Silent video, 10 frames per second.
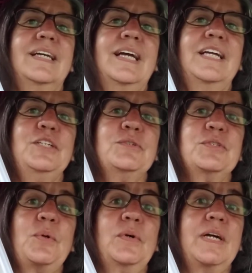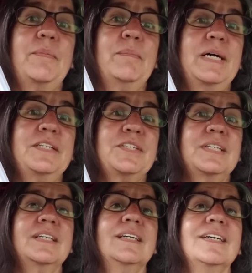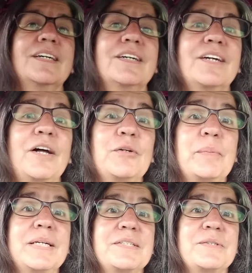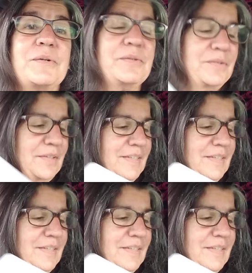and you stored up a bunch of color pencils,